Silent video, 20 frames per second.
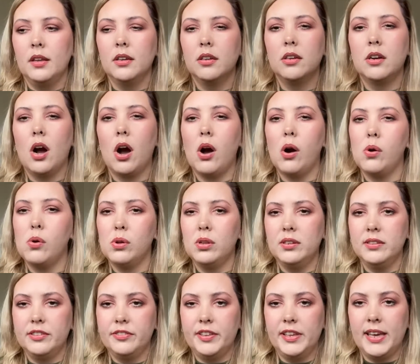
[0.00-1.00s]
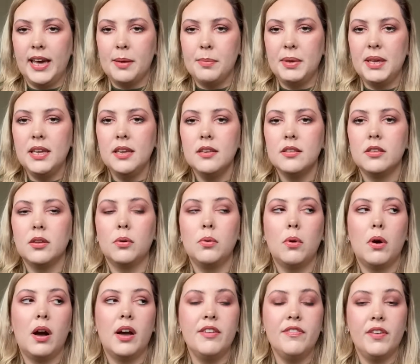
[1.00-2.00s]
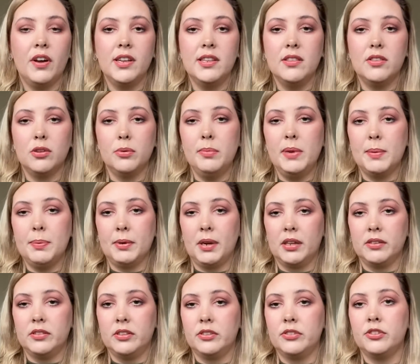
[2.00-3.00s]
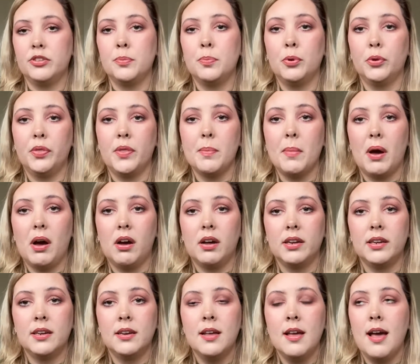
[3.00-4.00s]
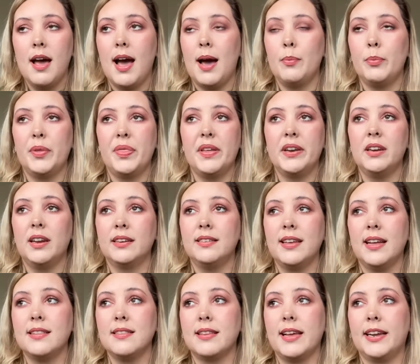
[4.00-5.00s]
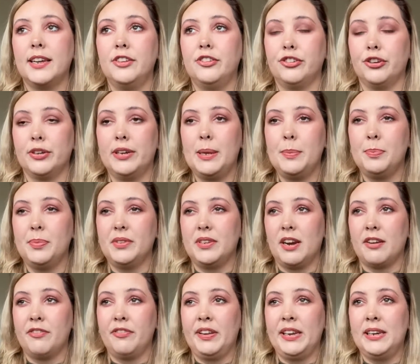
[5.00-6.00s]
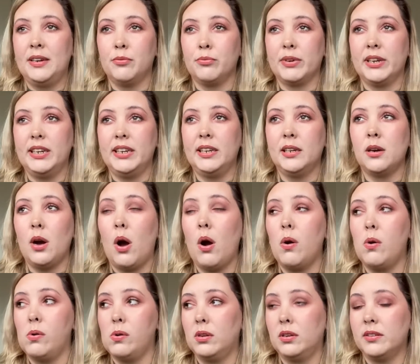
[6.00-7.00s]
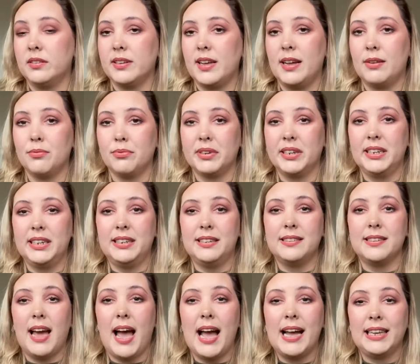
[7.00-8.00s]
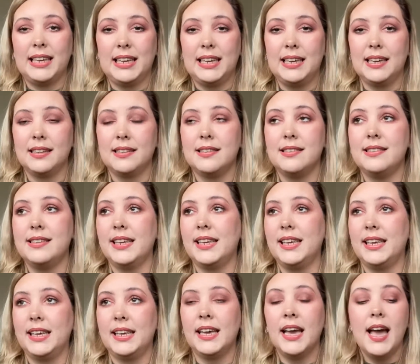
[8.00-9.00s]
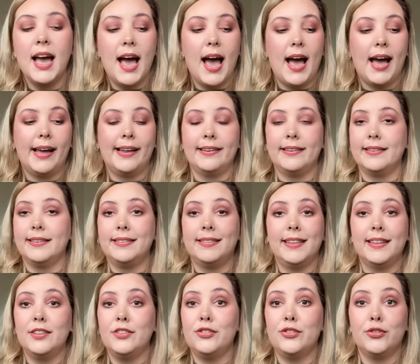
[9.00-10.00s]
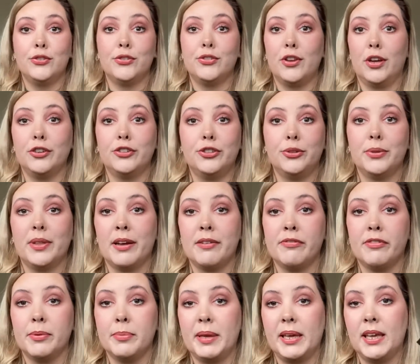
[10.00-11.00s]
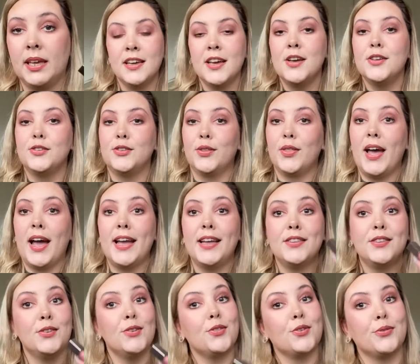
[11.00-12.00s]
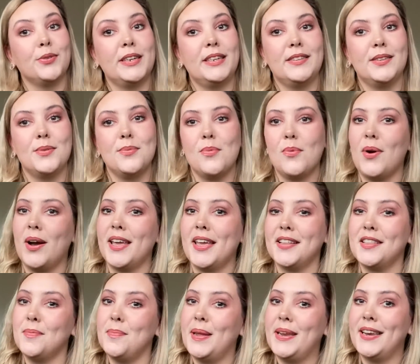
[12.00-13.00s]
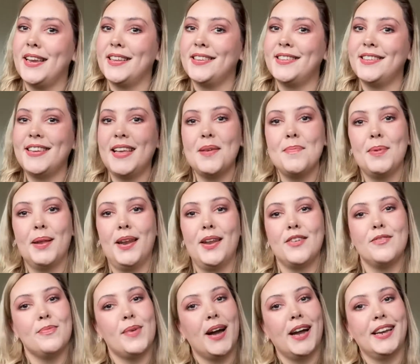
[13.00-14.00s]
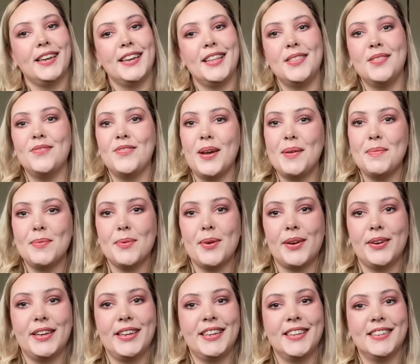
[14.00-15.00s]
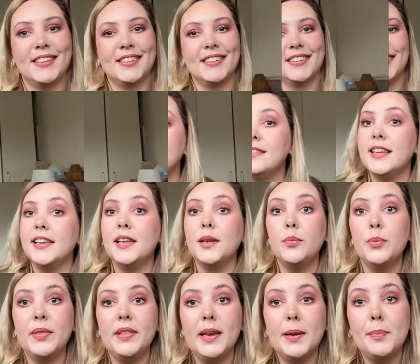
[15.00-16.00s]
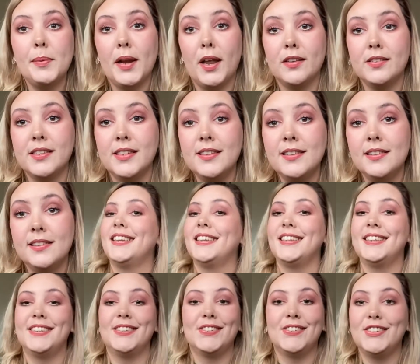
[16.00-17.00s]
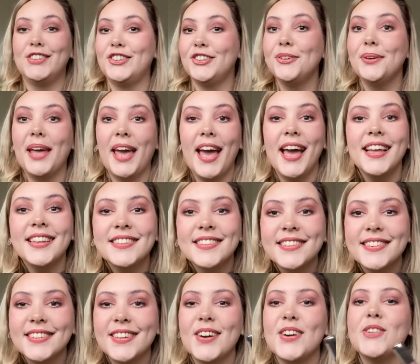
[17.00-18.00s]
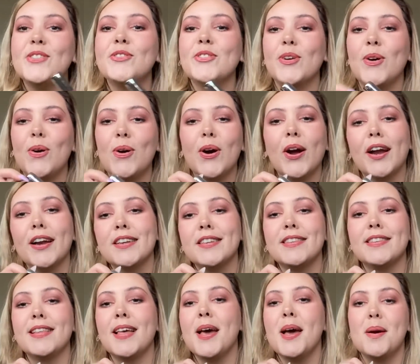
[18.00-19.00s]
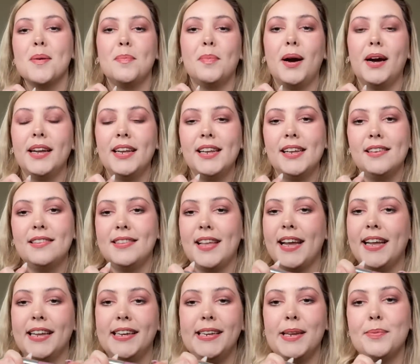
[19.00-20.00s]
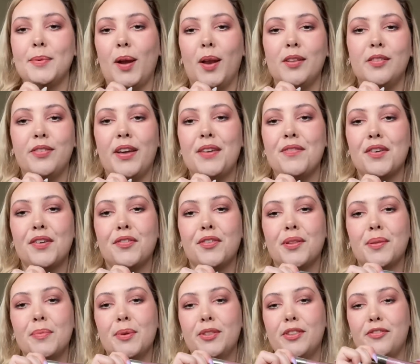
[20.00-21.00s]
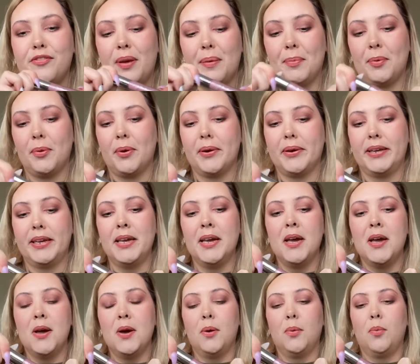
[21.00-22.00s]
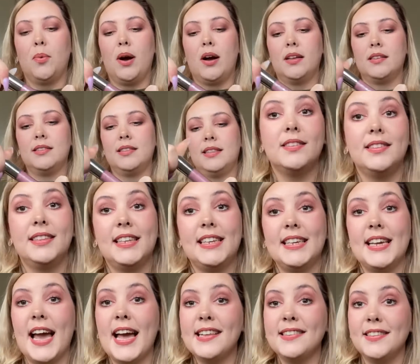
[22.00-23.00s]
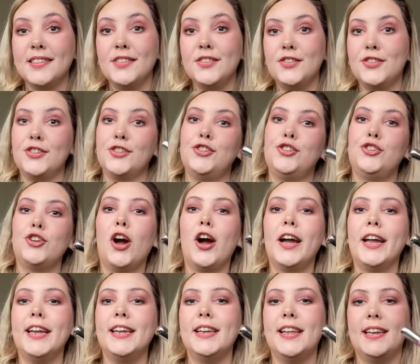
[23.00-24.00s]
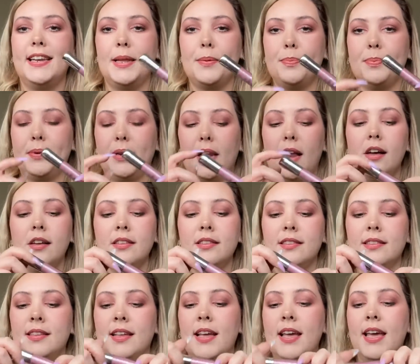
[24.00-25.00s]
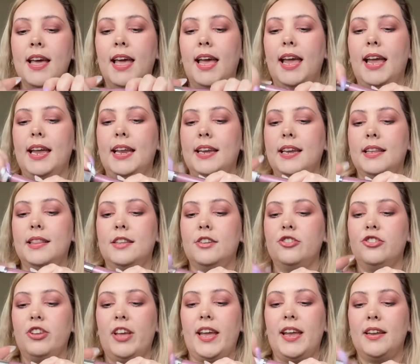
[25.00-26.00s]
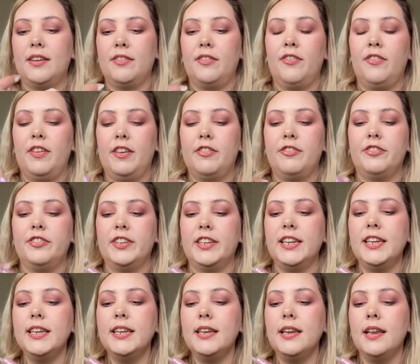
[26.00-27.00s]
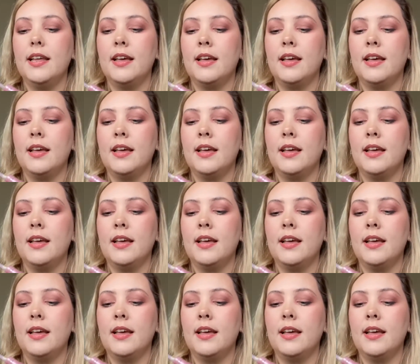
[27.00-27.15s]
cold, if you get me. So I find some lip glosses, you put them on and within like 10 seconds your lips start feeling really cold and really tacky and sticky, and this does not do that for me. So that is another reason why it's been a staple of mine in February. In sticking with lip glosses, could you guess? Of course, my second lip gloss favourite for the month of February was the Essence Shine lip gloss in the shade 15,